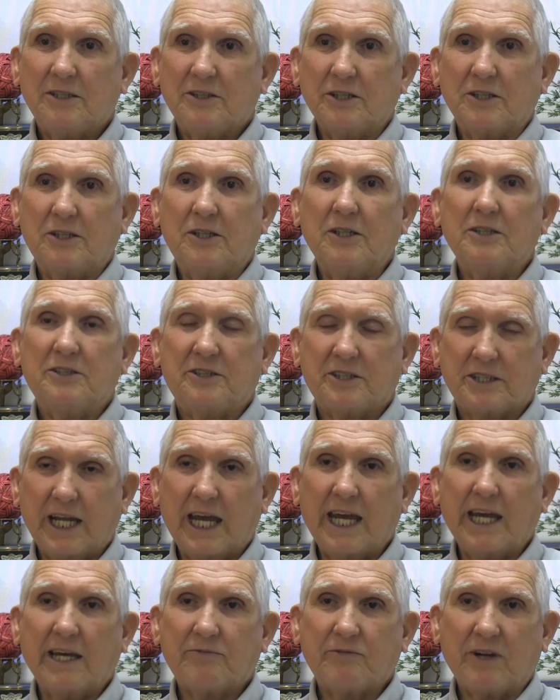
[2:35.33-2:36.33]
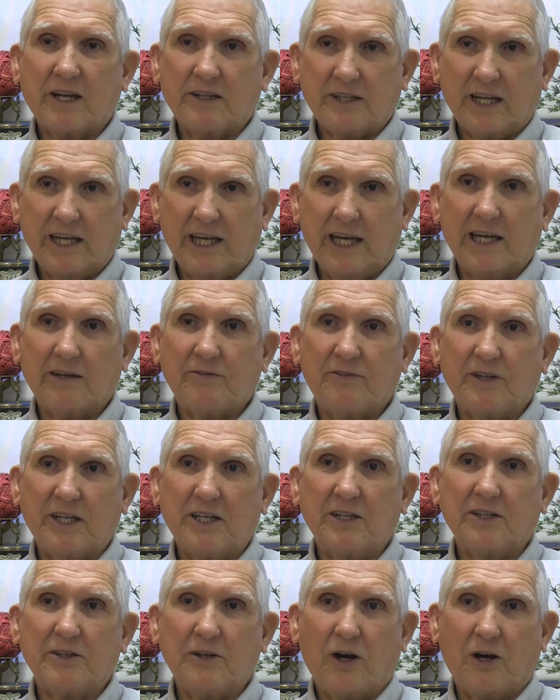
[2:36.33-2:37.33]
the good staff that they have
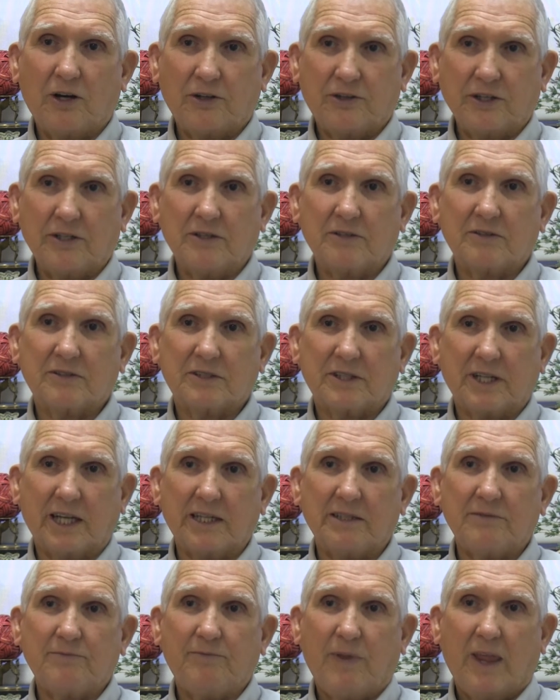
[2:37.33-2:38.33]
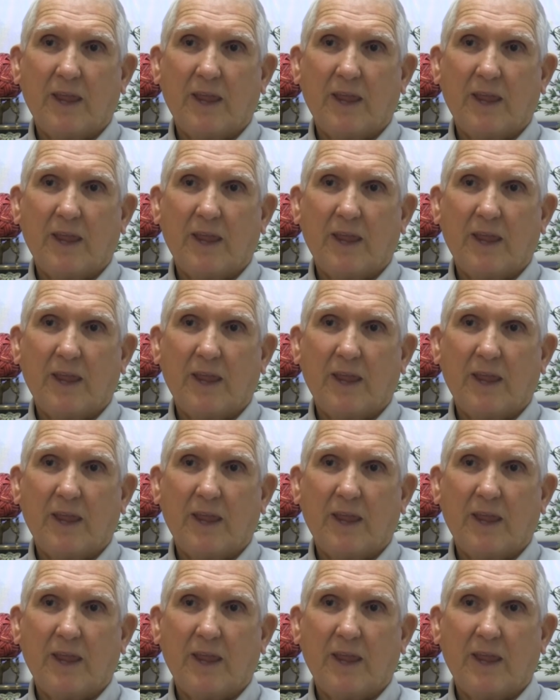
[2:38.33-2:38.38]
here at North Oaks that